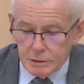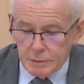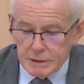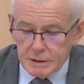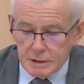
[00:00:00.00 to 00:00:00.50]

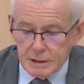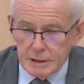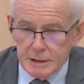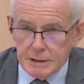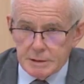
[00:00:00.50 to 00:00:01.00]

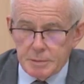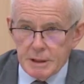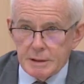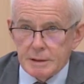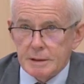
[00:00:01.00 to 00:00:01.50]
recently, it's
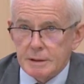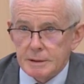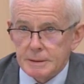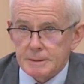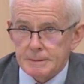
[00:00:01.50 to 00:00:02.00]
been
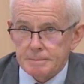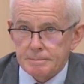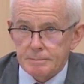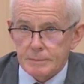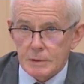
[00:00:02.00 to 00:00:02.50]

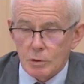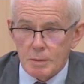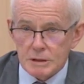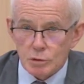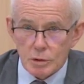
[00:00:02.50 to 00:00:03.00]

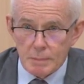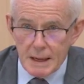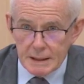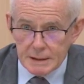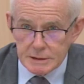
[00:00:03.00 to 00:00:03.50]
almost
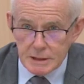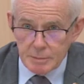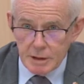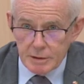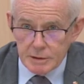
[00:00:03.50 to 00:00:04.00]
automatic in some
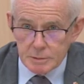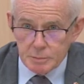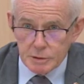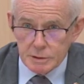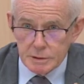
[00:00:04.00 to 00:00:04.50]
areas to
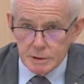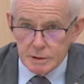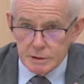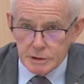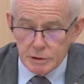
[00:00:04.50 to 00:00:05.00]
put
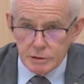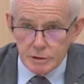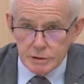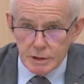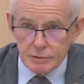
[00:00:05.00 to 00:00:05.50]
children
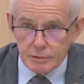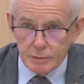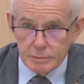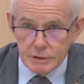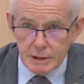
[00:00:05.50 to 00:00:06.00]
who suffer
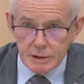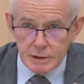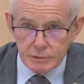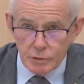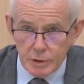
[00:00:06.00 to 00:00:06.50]
from gender
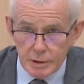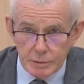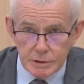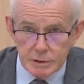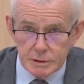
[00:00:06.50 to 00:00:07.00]
dysphoria,
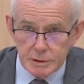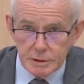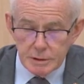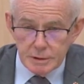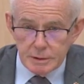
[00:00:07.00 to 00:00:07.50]
which is
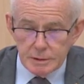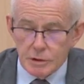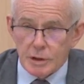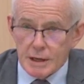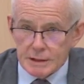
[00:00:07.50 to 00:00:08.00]

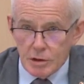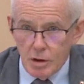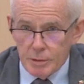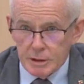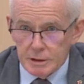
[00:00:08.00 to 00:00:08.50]
not
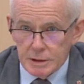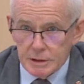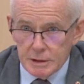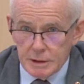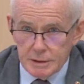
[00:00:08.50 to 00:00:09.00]
uncommon
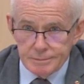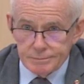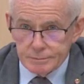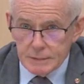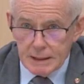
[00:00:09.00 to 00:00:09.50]
in
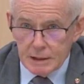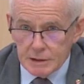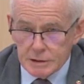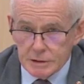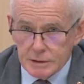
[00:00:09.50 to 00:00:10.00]

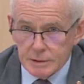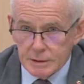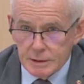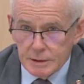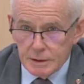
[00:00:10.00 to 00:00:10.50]
adolescence,
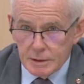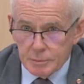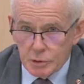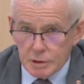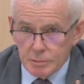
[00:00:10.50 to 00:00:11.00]

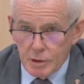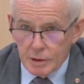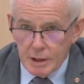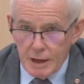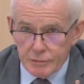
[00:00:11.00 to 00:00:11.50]
put them
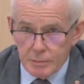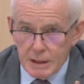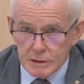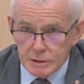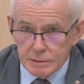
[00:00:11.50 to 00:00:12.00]
on
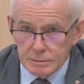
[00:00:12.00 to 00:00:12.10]
affirmation,